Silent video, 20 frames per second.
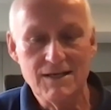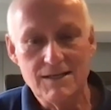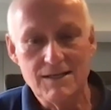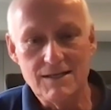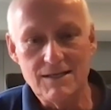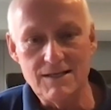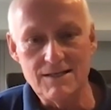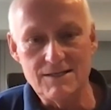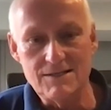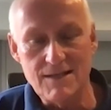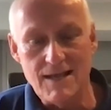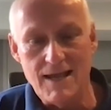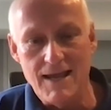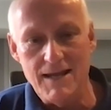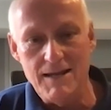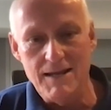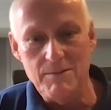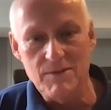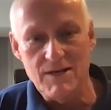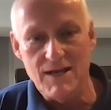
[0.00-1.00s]
is
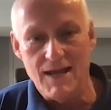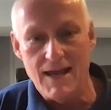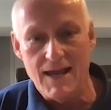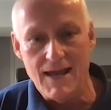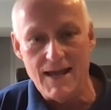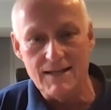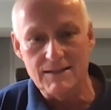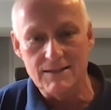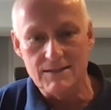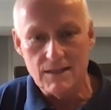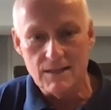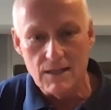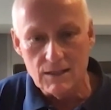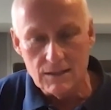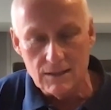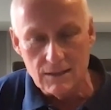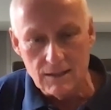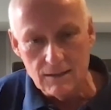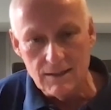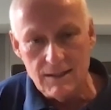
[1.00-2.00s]
aimed at
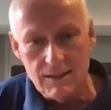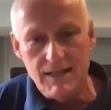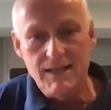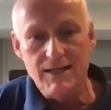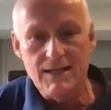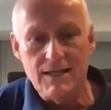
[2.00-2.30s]
the leading